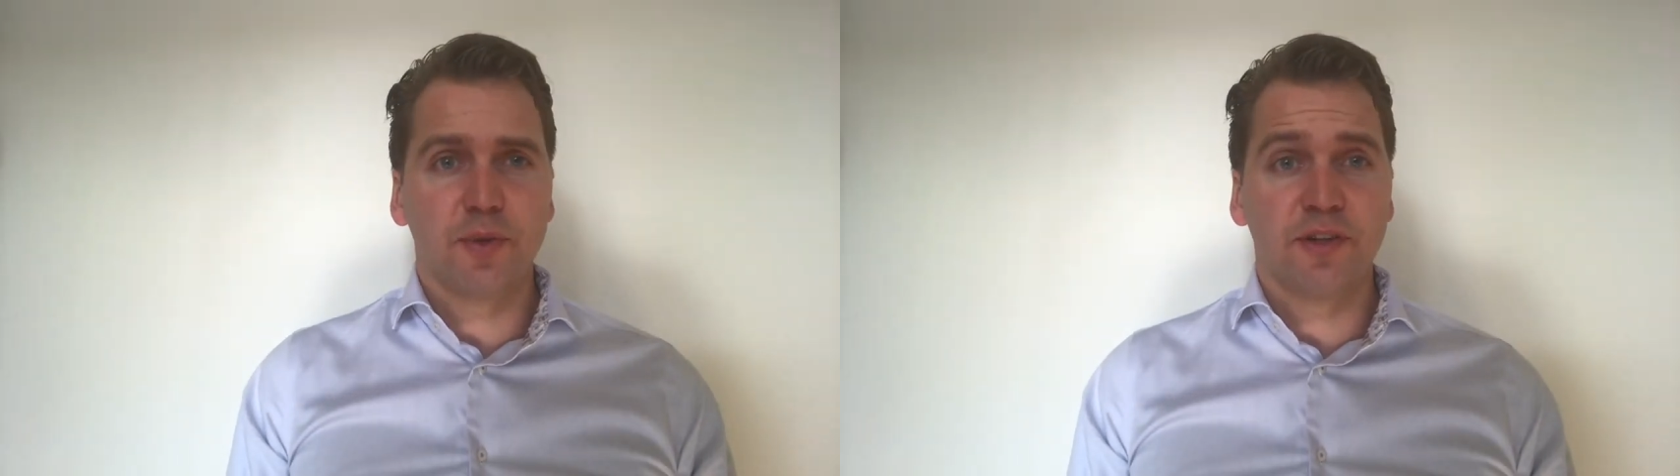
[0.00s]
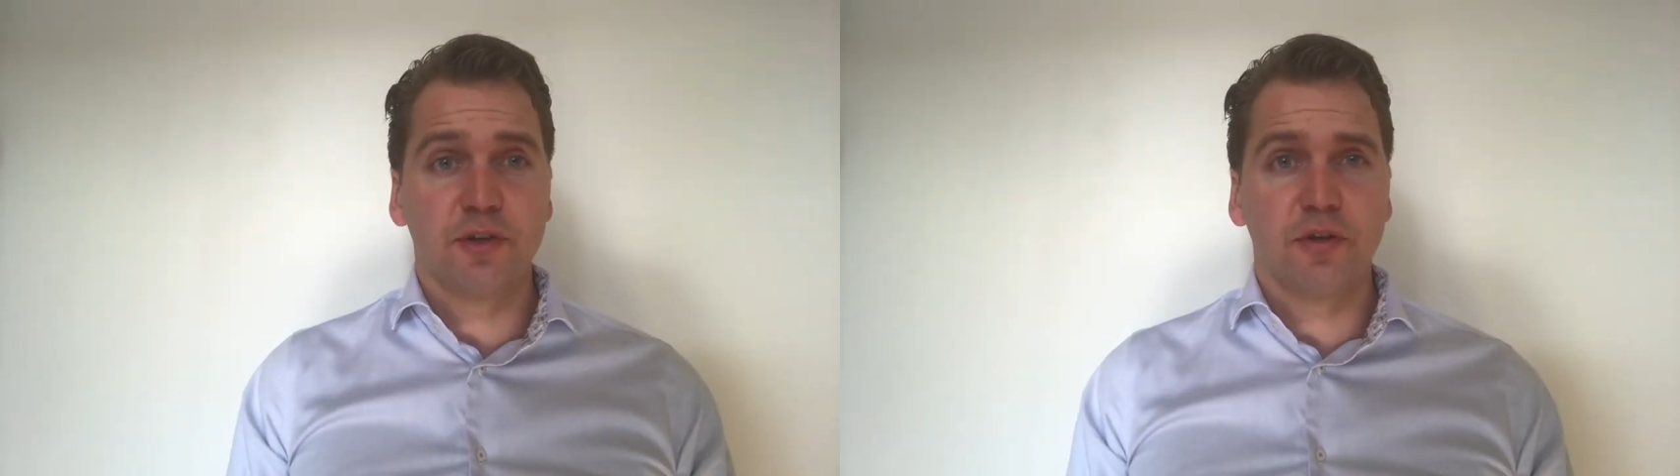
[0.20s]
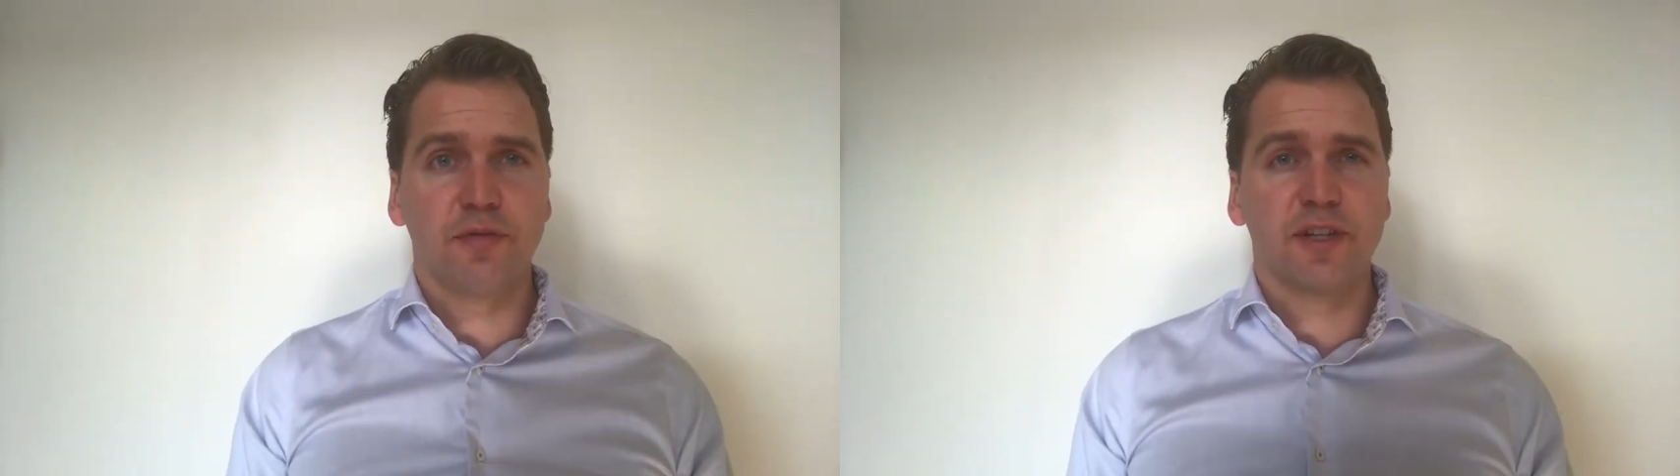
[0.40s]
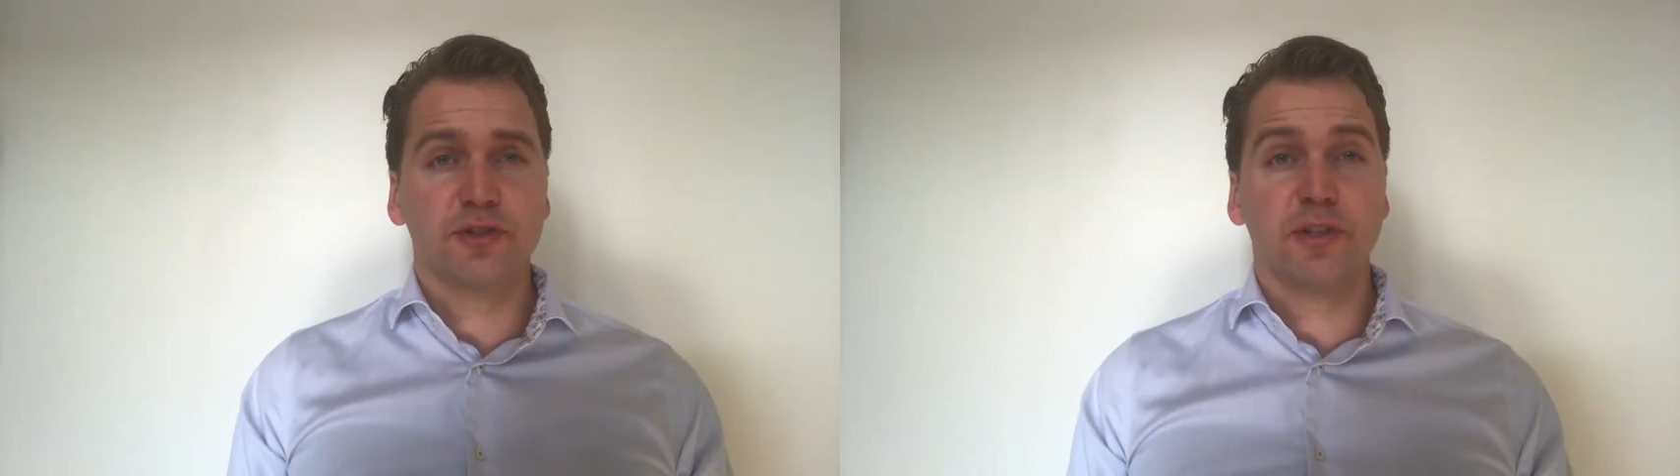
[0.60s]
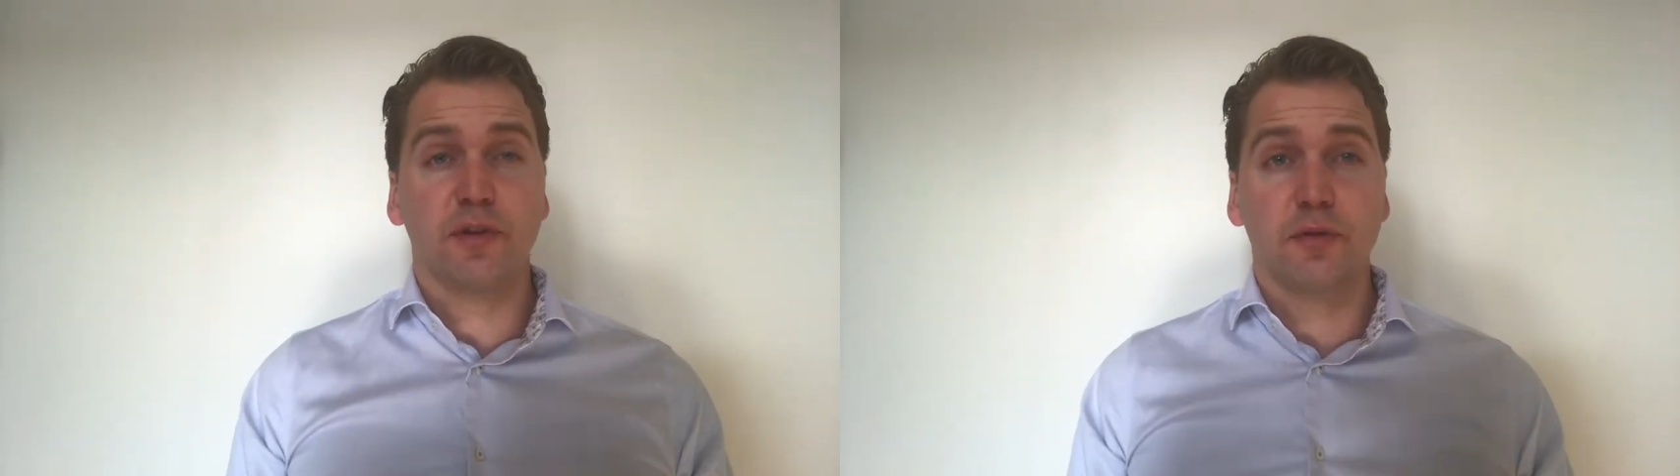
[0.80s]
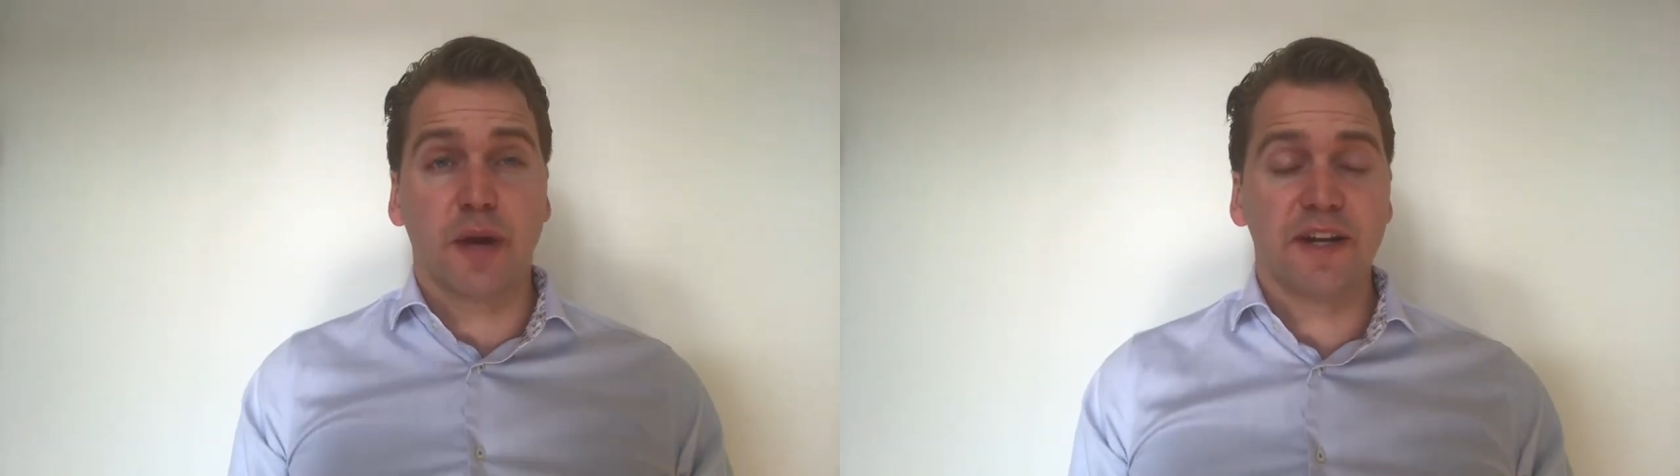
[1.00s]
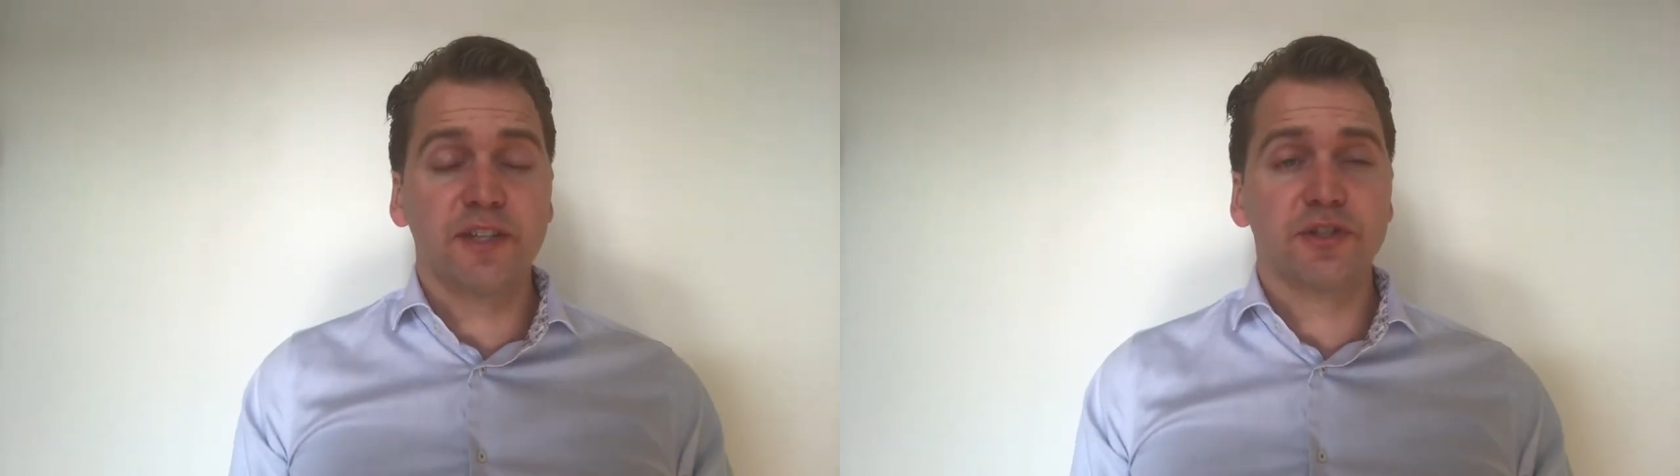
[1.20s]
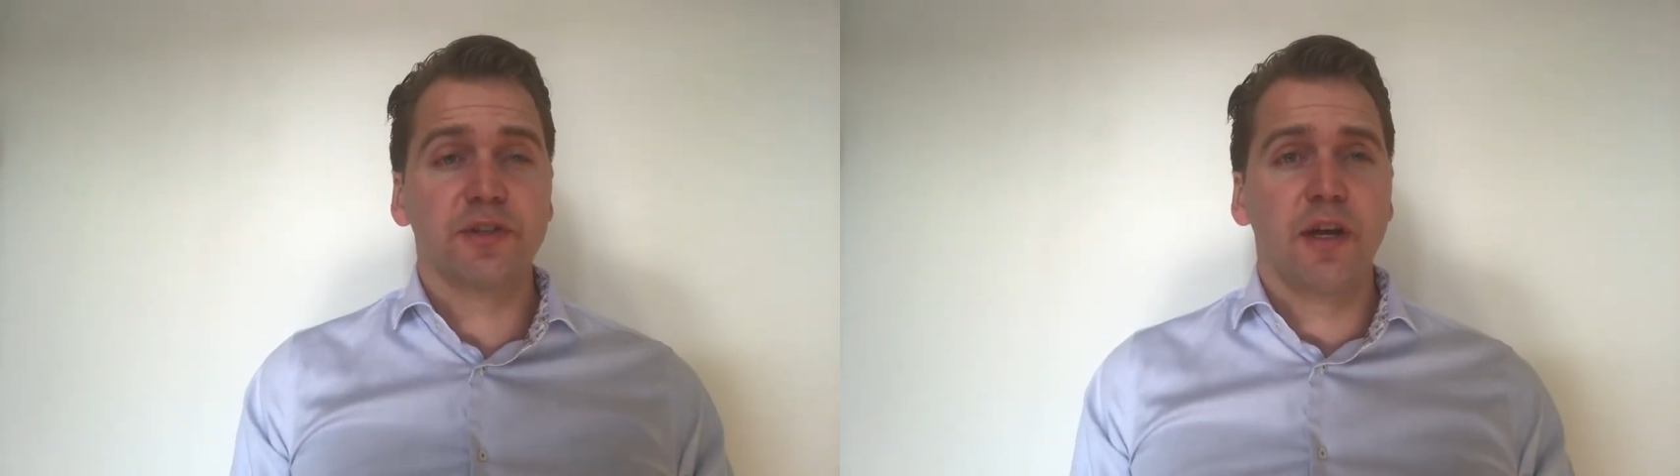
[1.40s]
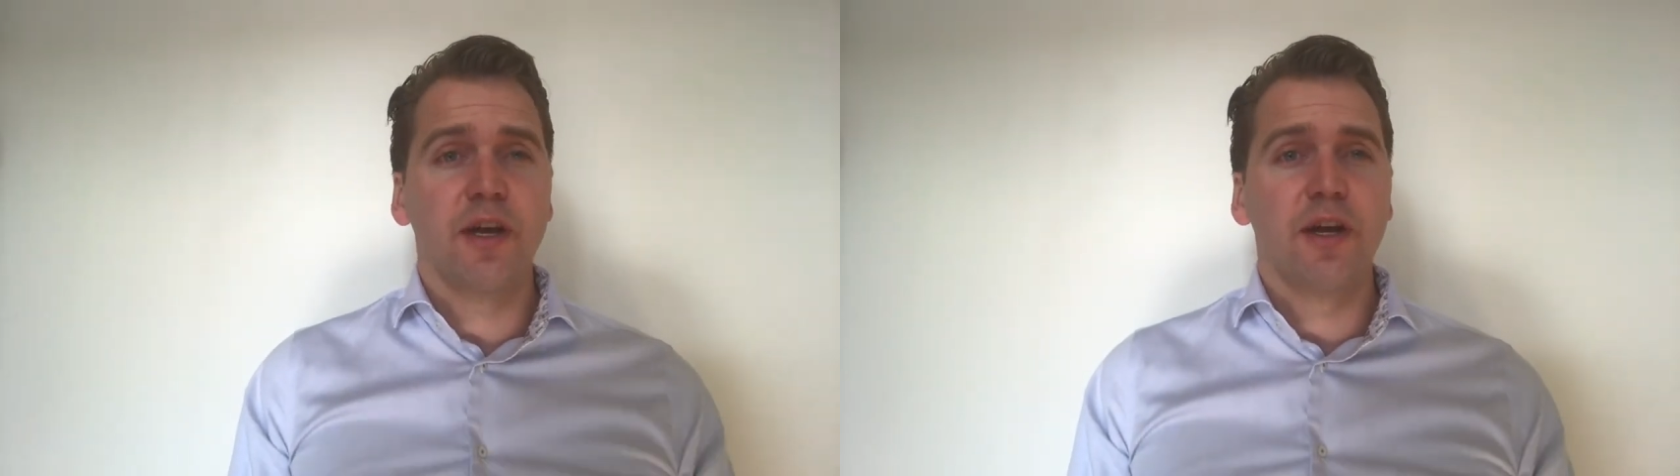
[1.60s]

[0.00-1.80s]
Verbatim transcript: with the University of Greenwich,